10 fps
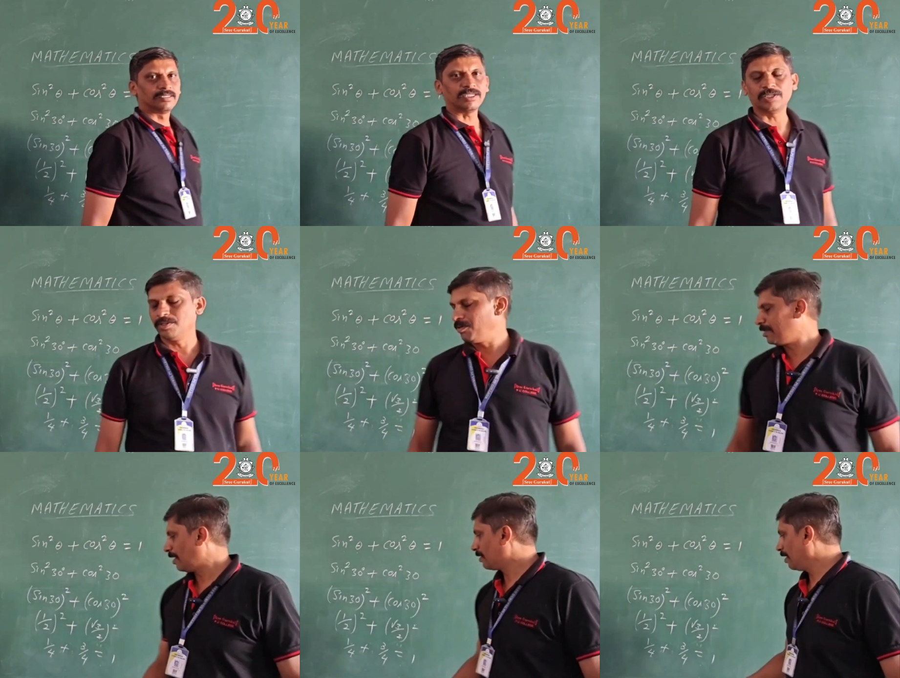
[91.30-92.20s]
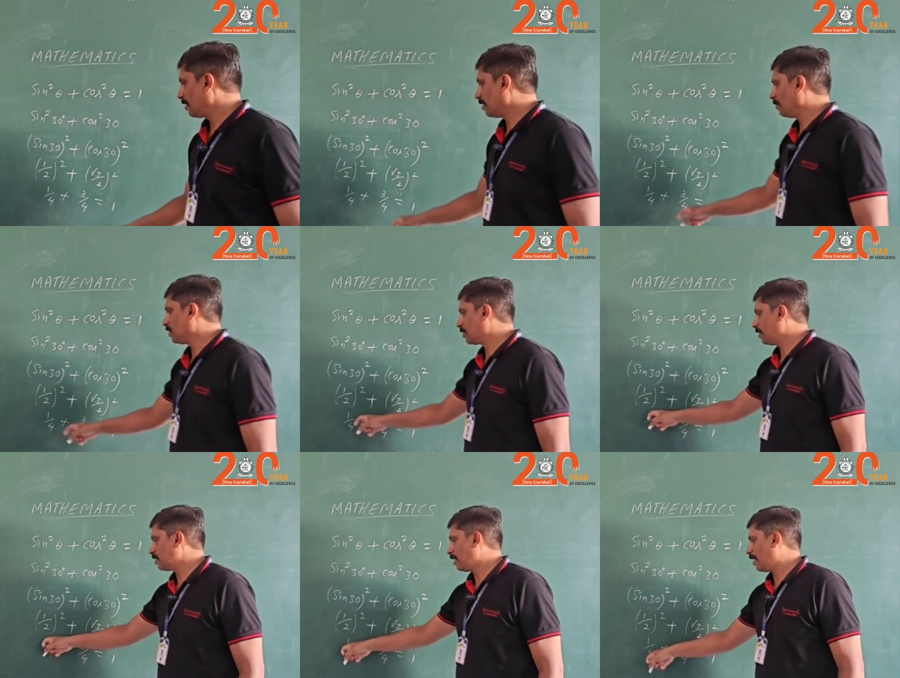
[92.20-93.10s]
Just don't take the LCM, just
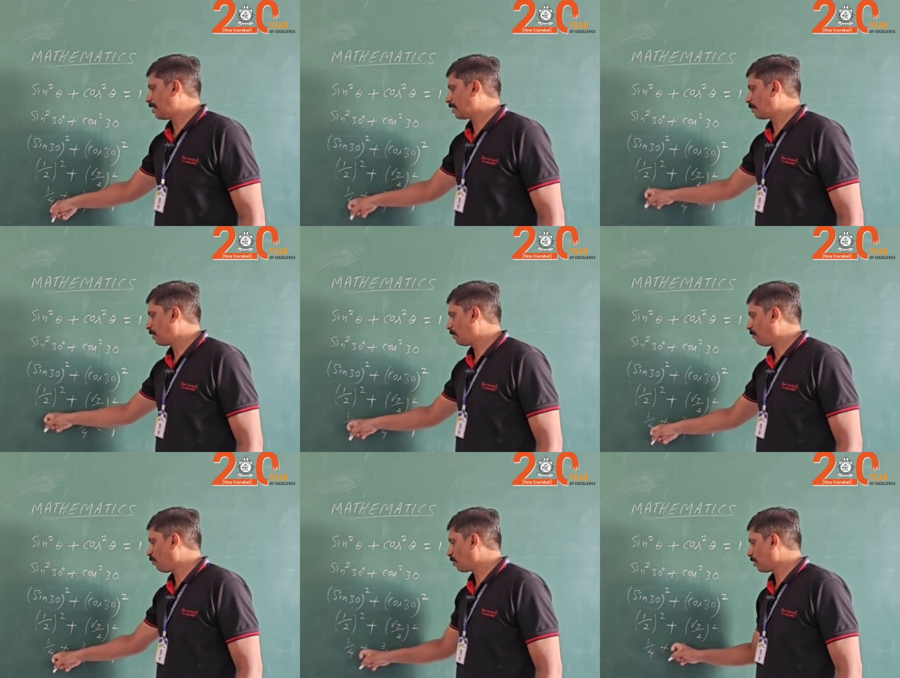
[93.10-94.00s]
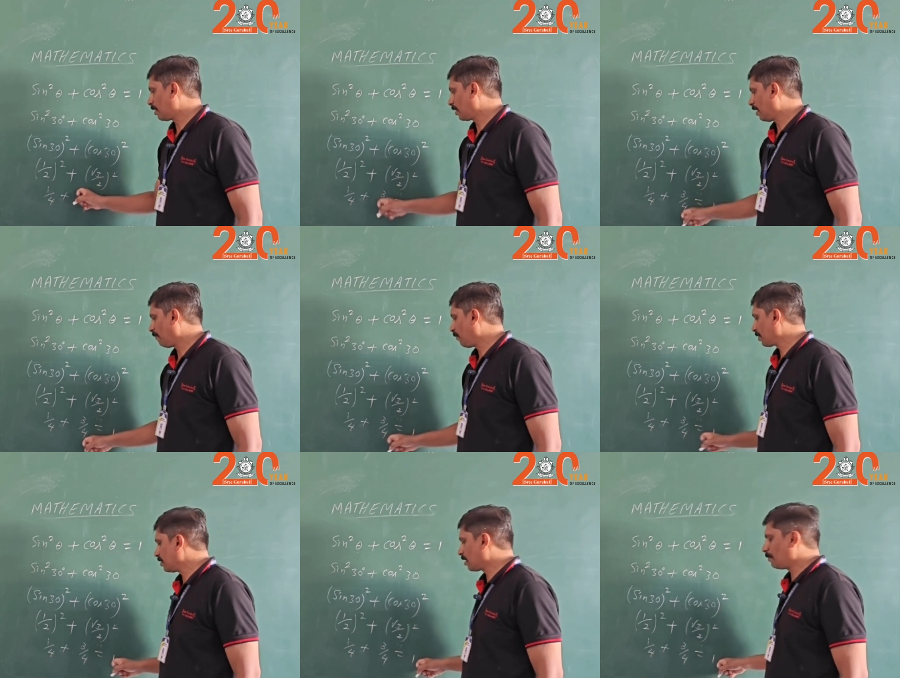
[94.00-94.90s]
easily add it. 1/4 and
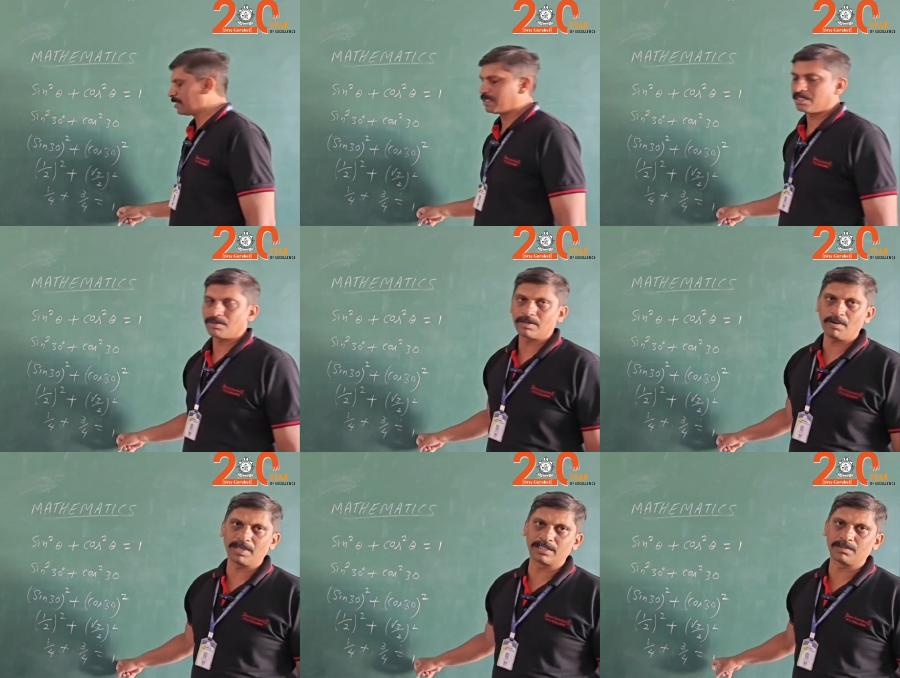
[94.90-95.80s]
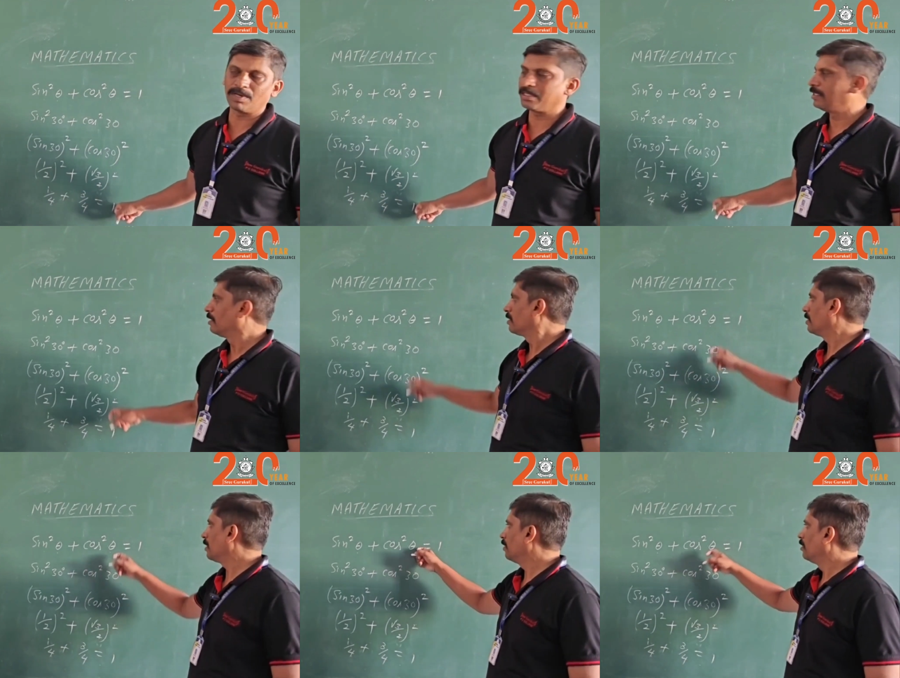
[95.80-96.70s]
3/4 is always is equal to how much? 1.
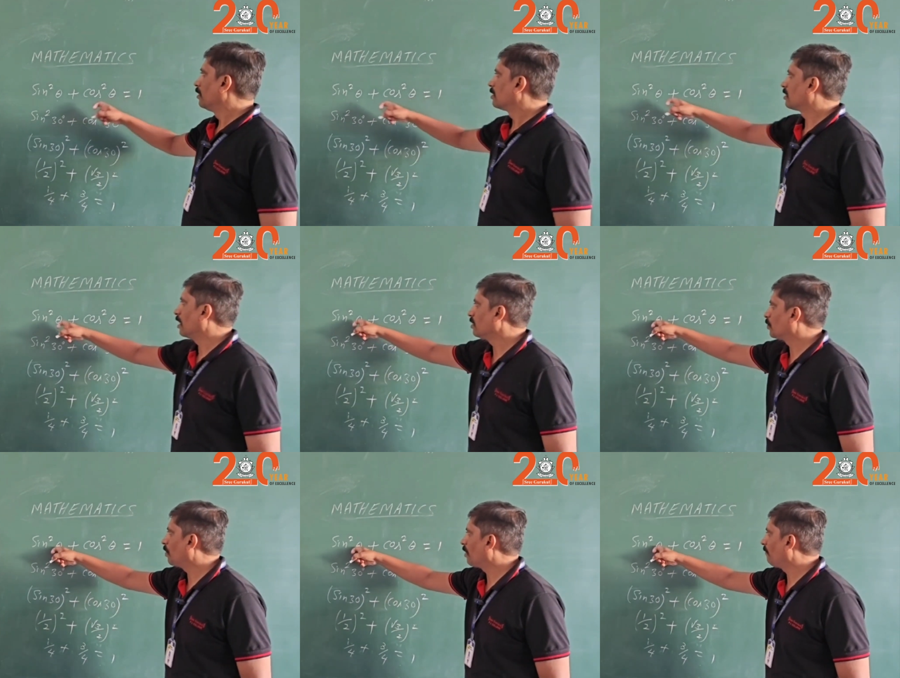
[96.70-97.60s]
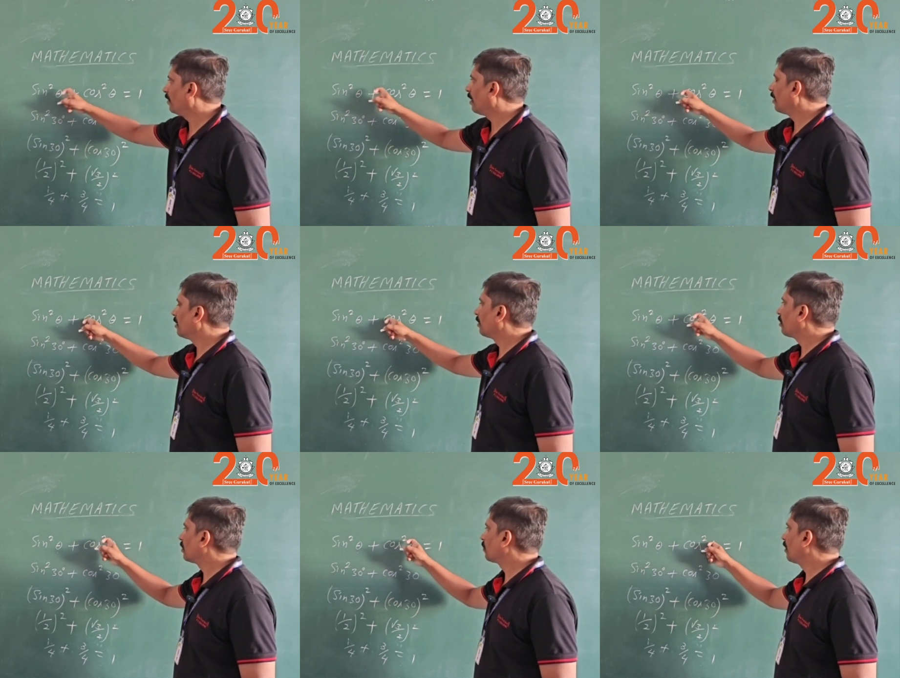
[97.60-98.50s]
See here, sine square of an angle and
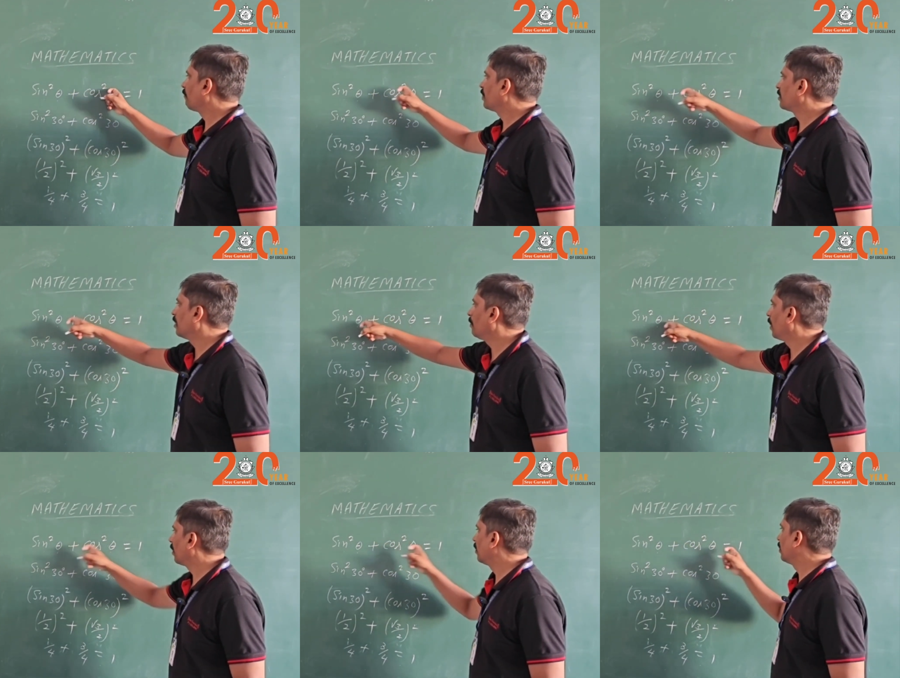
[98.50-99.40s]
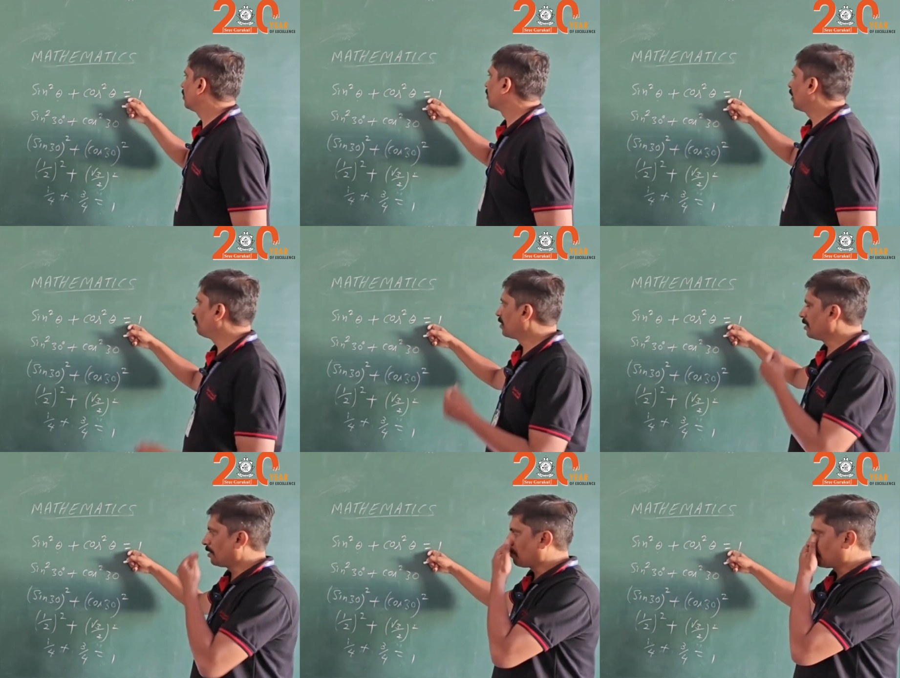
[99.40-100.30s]
cos square of the same angle is always
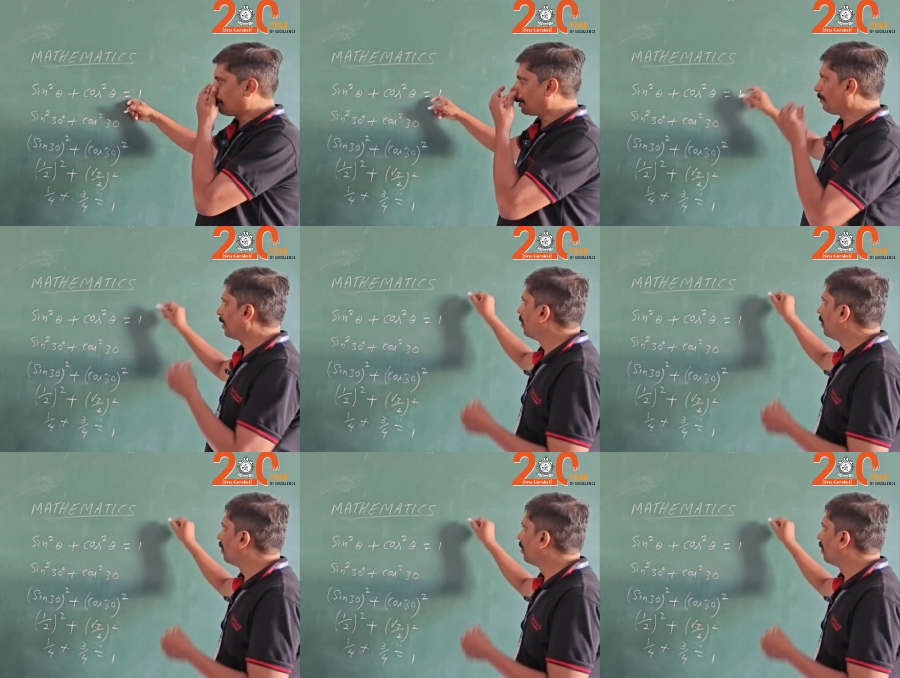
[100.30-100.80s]
is equal to what?